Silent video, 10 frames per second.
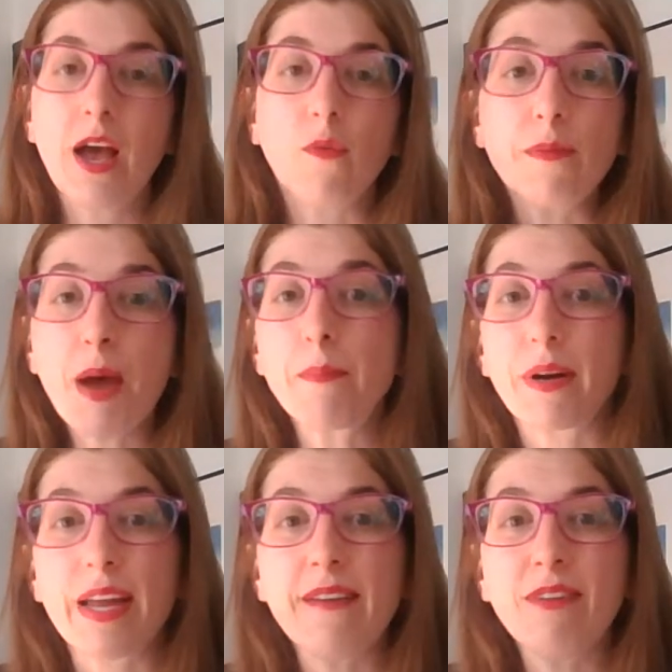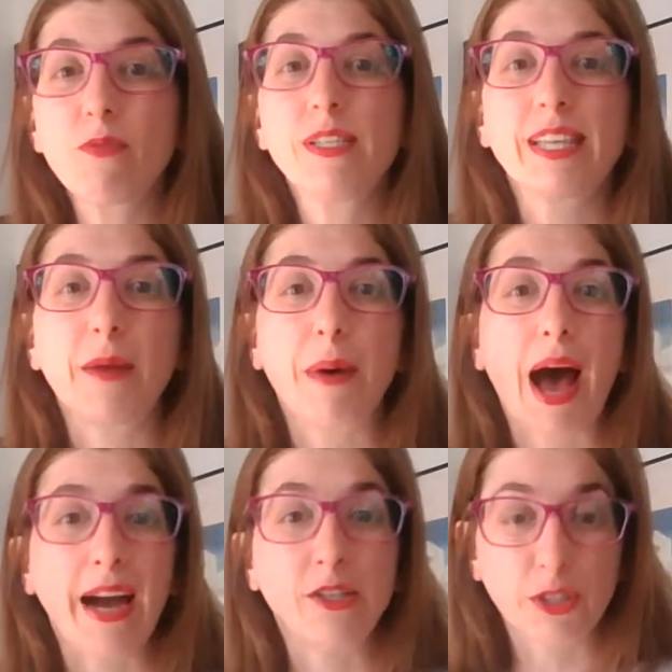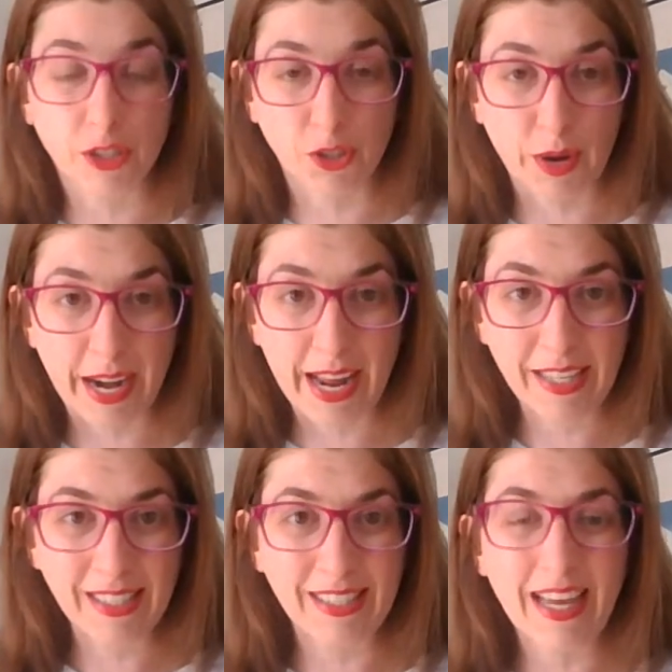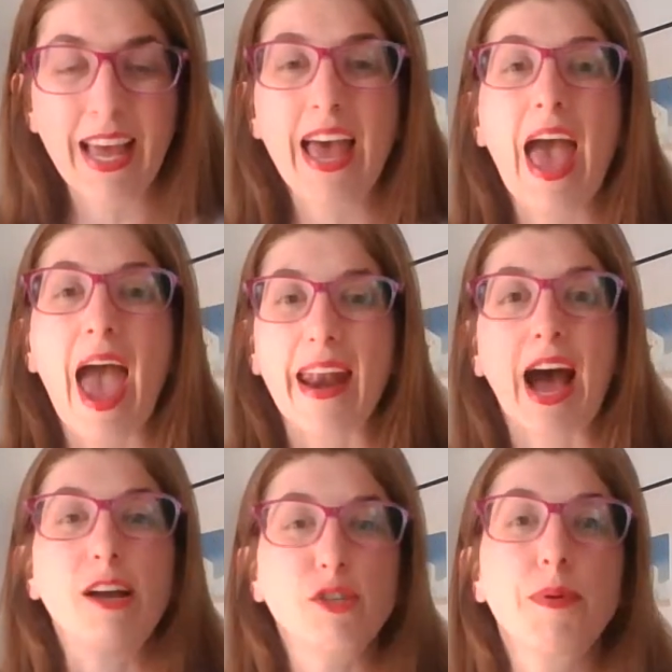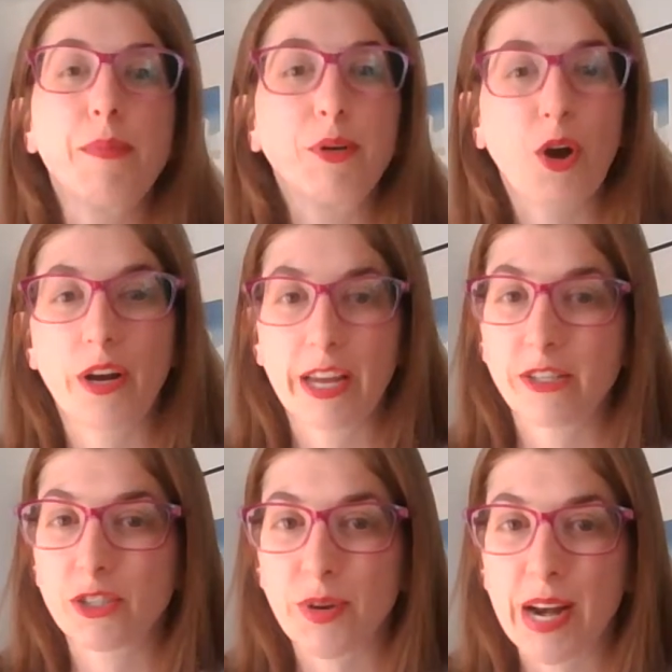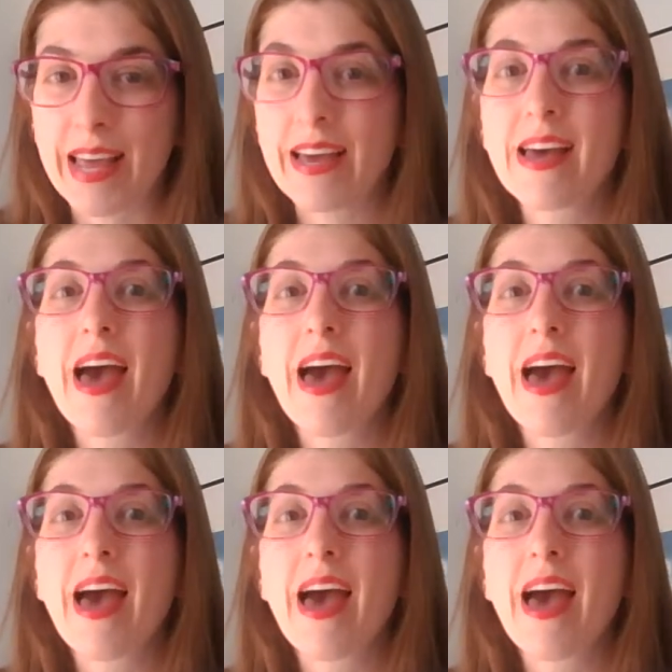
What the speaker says: Remember, even if we set up 100 screenings and 100 people go to each screening,